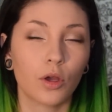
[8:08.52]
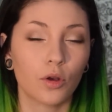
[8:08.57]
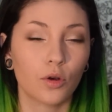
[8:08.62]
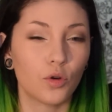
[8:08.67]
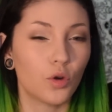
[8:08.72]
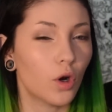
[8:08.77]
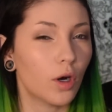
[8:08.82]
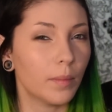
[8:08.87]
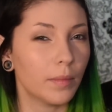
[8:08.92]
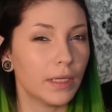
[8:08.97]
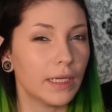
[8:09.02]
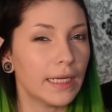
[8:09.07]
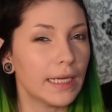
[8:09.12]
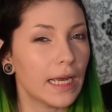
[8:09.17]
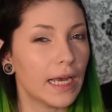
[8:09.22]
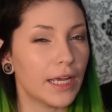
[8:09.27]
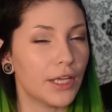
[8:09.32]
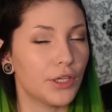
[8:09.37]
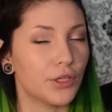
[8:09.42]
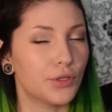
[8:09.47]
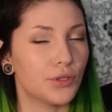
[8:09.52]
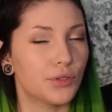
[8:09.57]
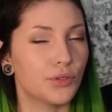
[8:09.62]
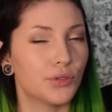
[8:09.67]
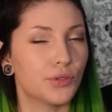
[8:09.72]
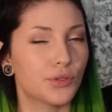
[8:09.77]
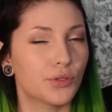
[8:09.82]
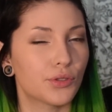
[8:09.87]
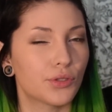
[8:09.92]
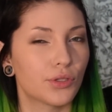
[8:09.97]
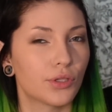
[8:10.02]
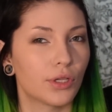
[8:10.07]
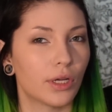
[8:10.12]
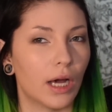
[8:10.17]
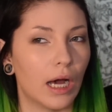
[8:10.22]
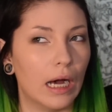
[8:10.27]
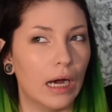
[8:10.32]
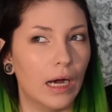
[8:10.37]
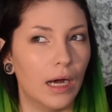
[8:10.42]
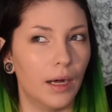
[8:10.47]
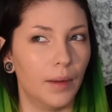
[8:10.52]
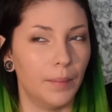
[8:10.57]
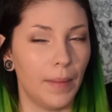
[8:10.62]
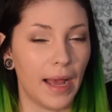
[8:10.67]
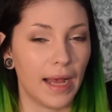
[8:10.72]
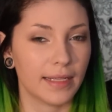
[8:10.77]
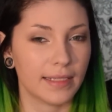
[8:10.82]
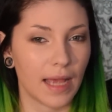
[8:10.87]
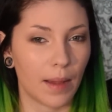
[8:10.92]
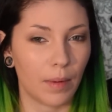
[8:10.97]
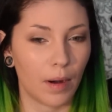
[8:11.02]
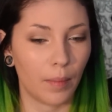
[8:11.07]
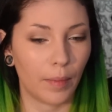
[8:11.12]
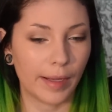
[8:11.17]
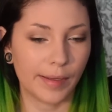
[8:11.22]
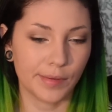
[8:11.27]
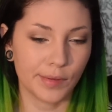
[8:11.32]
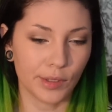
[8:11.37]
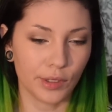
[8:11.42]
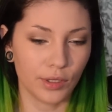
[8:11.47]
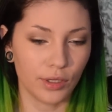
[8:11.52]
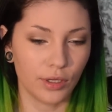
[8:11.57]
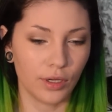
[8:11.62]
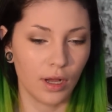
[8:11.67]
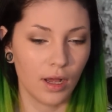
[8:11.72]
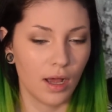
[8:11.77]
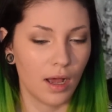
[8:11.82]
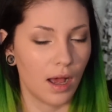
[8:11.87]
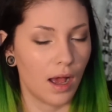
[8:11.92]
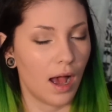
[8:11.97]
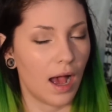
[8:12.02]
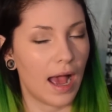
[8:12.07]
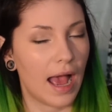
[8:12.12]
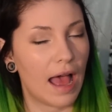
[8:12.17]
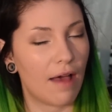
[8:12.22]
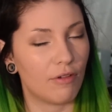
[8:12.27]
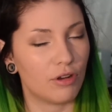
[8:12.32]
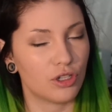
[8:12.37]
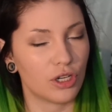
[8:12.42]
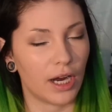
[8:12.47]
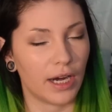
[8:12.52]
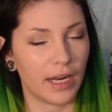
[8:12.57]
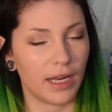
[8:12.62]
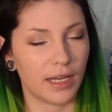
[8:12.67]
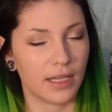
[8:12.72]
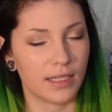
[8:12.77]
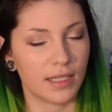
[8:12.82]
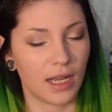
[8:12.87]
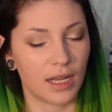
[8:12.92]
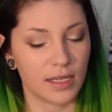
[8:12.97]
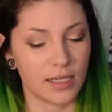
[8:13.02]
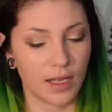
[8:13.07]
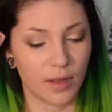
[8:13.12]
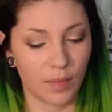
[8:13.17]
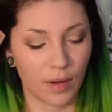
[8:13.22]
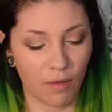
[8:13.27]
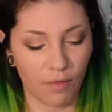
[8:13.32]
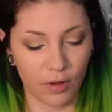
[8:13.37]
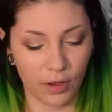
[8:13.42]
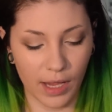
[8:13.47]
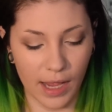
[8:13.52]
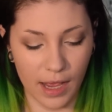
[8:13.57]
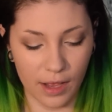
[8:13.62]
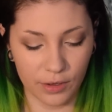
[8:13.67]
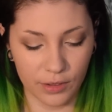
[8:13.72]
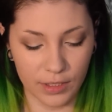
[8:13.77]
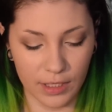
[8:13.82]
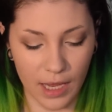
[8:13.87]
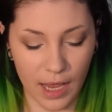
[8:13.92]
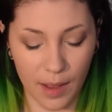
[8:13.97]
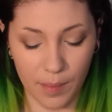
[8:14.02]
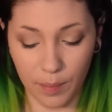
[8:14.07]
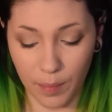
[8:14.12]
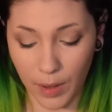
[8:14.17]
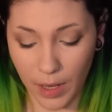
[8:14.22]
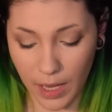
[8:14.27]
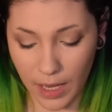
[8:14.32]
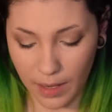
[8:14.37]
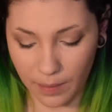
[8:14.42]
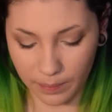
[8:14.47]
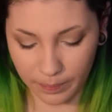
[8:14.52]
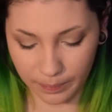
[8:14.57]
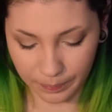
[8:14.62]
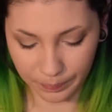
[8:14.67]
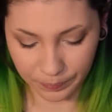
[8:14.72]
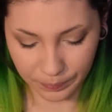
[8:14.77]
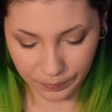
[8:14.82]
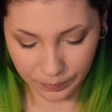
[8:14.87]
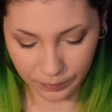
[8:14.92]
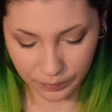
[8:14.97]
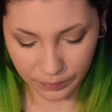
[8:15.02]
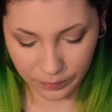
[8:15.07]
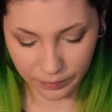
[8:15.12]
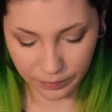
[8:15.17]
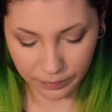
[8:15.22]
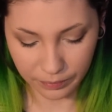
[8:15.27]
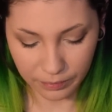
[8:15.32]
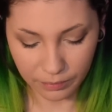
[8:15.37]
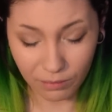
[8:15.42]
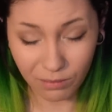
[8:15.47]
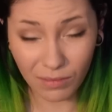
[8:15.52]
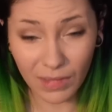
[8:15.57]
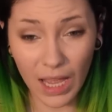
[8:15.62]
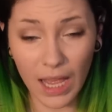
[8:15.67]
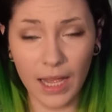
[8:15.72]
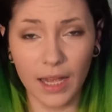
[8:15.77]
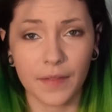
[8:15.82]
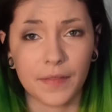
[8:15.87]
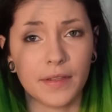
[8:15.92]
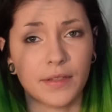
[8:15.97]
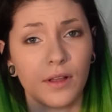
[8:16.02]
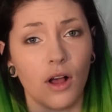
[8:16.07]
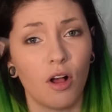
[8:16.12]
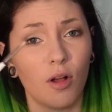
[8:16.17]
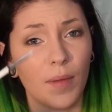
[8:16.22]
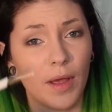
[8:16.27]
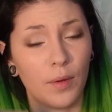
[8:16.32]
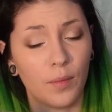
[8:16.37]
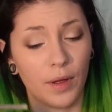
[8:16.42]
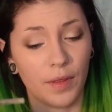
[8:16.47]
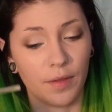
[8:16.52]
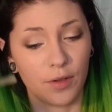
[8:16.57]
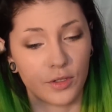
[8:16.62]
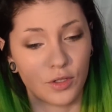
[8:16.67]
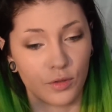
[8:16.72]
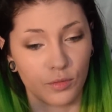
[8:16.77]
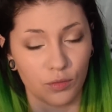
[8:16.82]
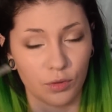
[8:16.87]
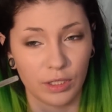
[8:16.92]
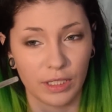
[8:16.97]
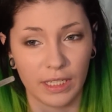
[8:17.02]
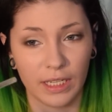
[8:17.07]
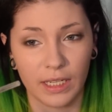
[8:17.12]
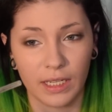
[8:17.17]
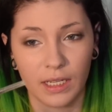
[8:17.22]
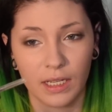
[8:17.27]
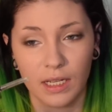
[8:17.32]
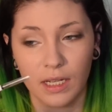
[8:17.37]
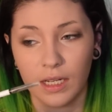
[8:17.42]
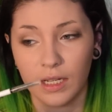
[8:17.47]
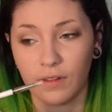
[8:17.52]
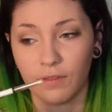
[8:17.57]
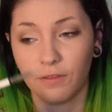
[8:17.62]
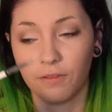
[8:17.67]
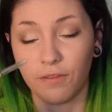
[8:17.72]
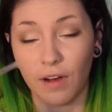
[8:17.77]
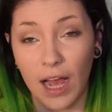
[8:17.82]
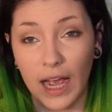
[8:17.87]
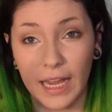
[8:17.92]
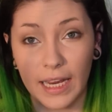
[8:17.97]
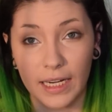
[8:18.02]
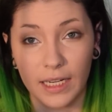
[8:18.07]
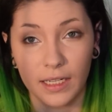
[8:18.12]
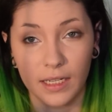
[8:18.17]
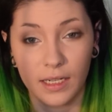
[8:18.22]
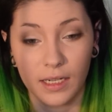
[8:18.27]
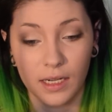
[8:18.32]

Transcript: Normally I used MAC Eyebrow Pencil. I haven't tried Anastasia Beverly Hills yet, but I got this Almay one that's a really fine